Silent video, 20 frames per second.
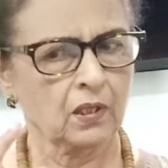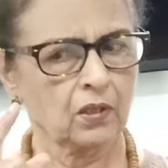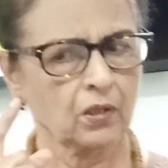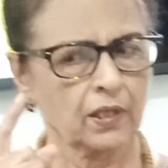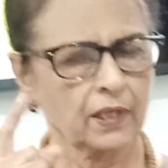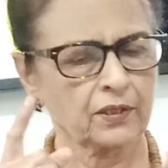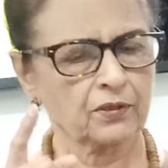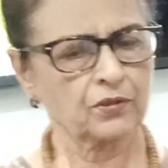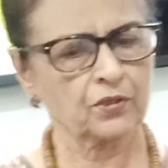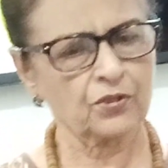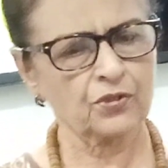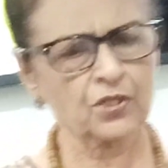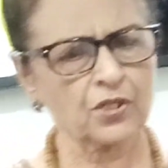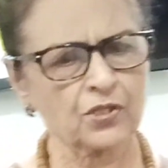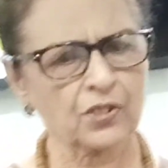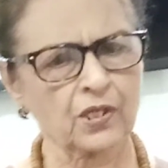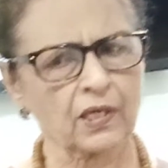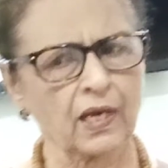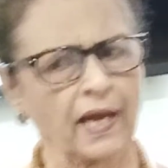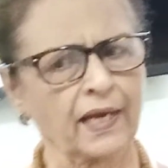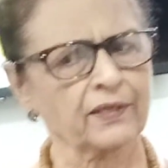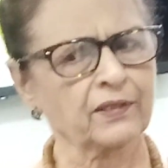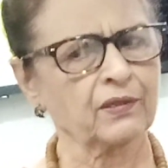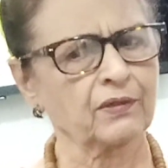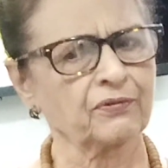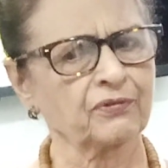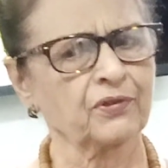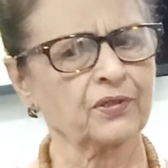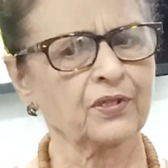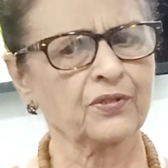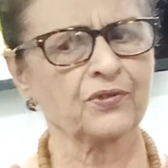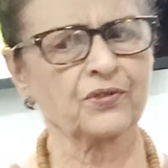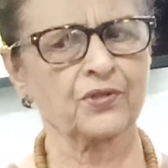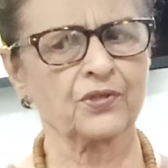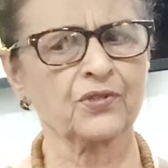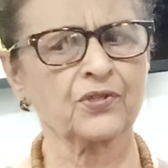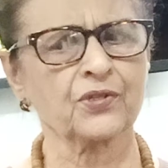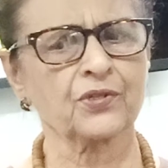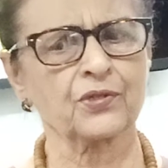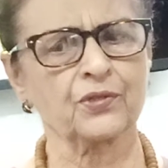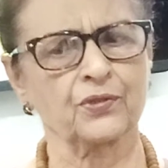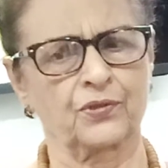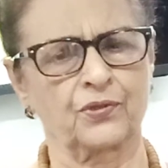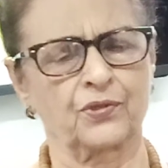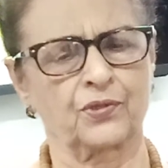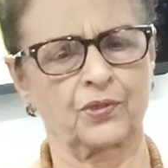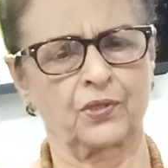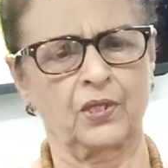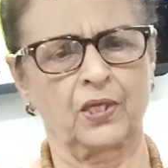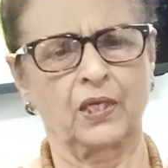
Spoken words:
and this is a kind of resistance